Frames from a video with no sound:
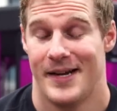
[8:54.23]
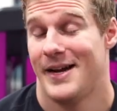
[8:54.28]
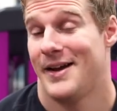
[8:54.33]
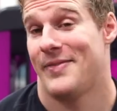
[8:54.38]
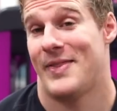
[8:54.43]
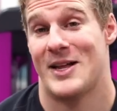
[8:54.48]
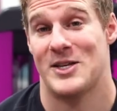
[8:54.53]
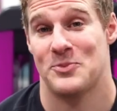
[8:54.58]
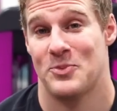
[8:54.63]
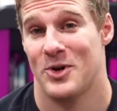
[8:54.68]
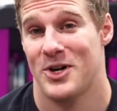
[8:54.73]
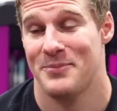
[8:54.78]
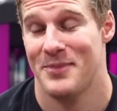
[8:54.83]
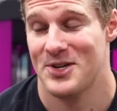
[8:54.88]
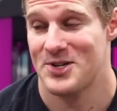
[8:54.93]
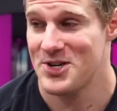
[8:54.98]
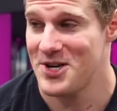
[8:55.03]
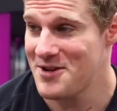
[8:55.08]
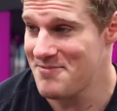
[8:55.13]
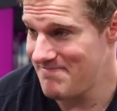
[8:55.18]
And that's pretty
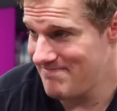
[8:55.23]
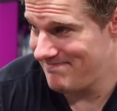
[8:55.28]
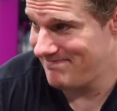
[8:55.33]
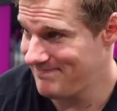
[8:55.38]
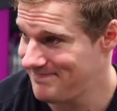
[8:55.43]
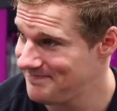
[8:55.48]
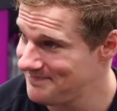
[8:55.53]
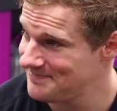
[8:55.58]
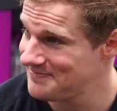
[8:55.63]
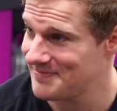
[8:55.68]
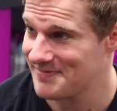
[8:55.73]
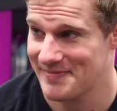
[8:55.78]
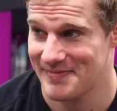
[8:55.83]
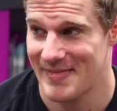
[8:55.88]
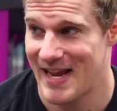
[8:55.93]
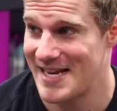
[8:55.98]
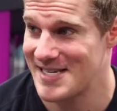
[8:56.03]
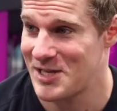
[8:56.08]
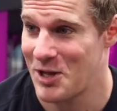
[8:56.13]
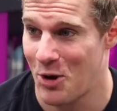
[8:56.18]
much it.
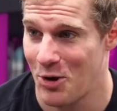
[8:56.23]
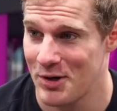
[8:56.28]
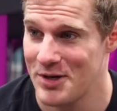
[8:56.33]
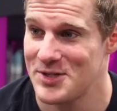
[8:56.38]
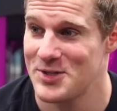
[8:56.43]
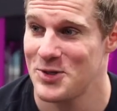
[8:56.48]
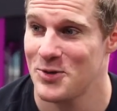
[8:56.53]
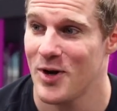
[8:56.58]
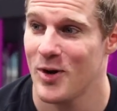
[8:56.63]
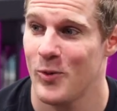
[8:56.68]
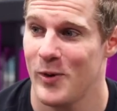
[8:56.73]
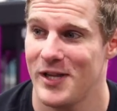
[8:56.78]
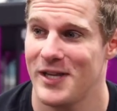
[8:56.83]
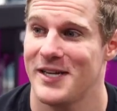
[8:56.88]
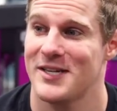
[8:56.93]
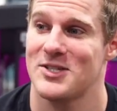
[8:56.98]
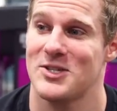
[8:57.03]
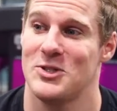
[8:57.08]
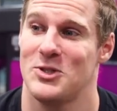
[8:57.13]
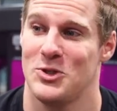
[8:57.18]
As long as you are
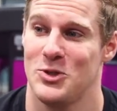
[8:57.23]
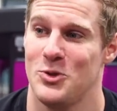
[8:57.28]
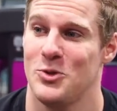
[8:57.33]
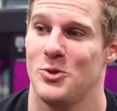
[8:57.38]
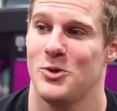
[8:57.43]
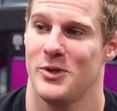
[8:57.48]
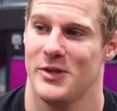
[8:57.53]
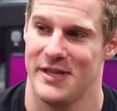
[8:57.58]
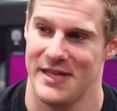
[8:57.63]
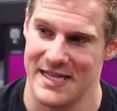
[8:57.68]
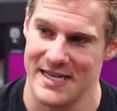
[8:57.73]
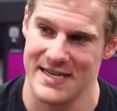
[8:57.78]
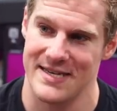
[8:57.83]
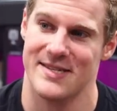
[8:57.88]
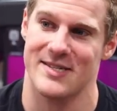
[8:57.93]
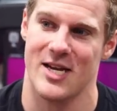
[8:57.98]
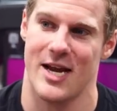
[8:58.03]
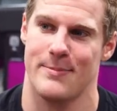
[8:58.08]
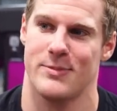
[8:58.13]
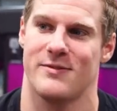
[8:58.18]
willing to do
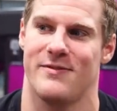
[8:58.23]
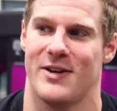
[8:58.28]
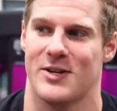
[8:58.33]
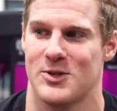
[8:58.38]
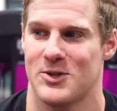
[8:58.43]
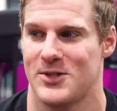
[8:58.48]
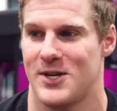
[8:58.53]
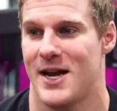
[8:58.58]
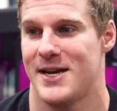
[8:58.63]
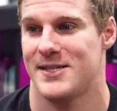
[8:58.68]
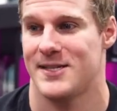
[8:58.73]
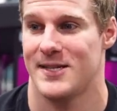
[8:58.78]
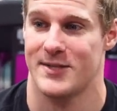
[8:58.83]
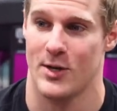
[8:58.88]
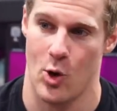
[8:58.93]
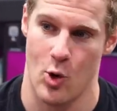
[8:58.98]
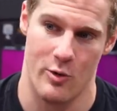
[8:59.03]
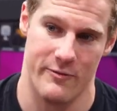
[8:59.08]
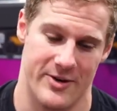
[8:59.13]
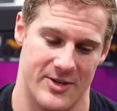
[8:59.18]
these types of exercises
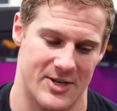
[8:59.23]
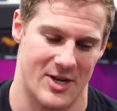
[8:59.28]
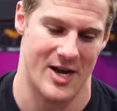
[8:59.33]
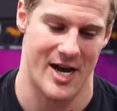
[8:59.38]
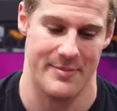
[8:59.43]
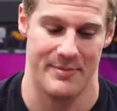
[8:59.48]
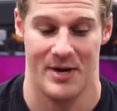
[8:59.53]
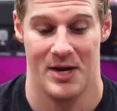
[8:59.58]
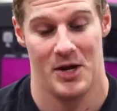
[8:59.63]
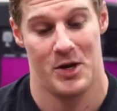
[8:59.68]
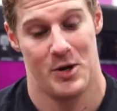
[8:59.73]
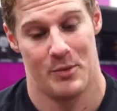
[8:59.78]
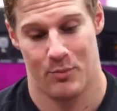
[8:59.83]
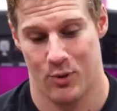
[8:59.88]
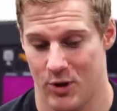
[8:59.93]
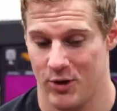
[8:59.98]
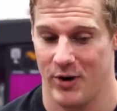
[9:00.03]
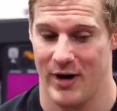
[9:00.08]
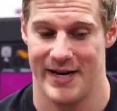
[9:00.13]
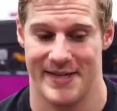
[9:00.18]
over time,
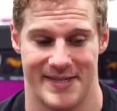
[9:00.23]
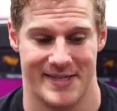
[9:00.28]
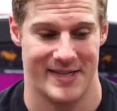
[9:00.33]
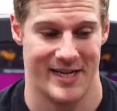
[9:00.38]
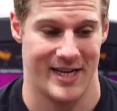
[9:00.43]
progress